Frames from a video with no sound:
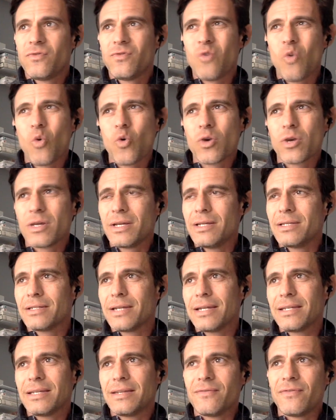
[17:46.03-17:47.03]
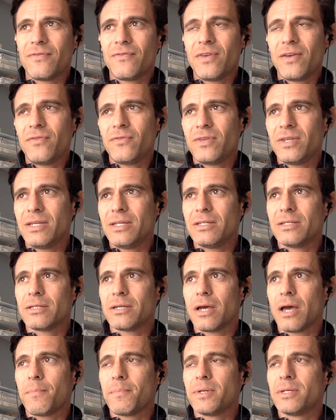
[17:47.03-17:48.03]
1950s
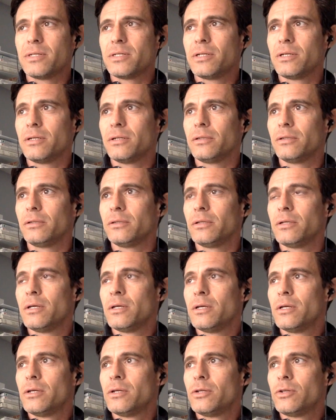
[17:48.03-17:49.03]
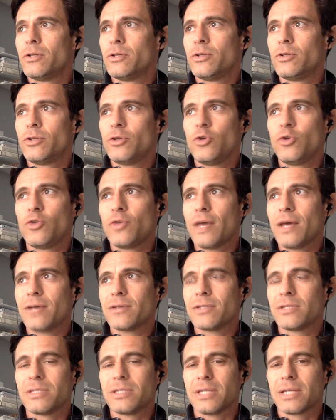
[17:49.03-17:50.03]
up until
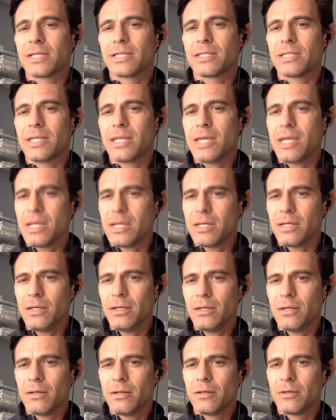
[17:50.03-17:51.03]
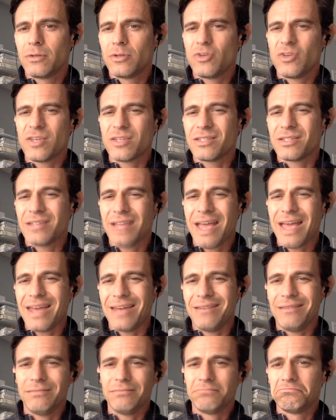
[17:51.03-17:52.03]
2016,
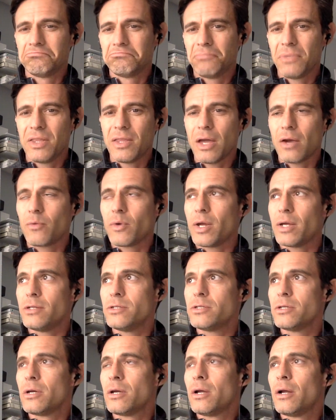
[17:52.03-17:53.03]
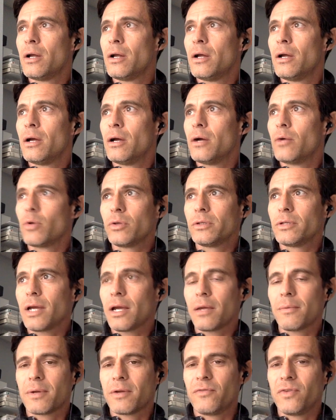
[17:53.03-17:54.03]
2010, in that range, we're only
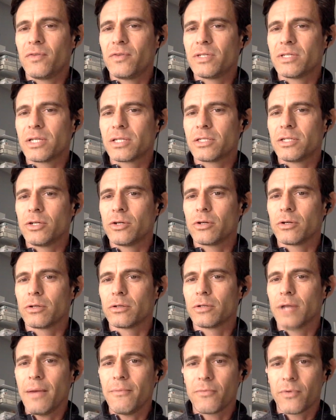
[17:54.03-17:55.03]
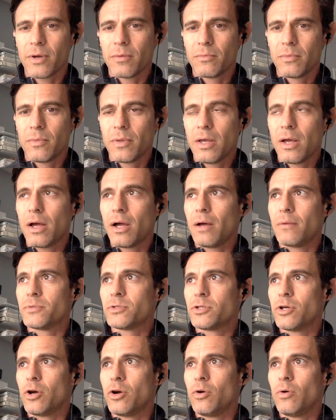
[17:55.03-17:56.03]
talking about a 50, 60 year time frame. Um,
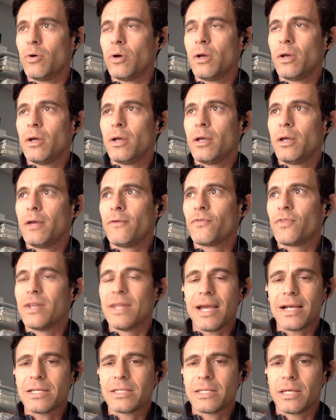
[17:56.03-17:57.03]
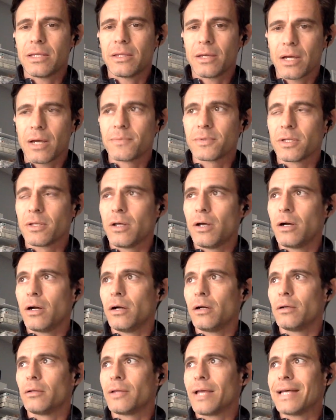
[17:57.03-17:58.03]
so if the next thing that comes
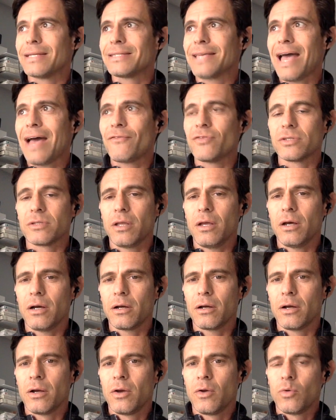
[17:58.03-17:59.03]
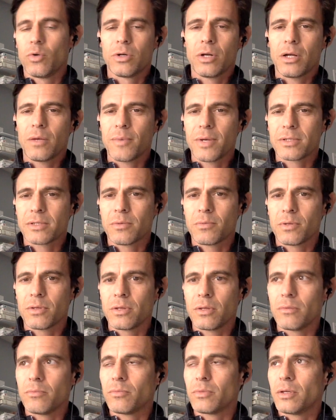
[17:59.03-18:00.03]
along lasts half as long, we're talking about something
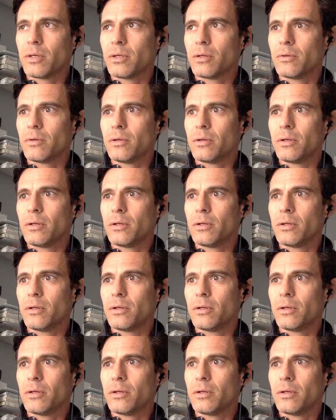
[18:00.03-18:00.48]
that, that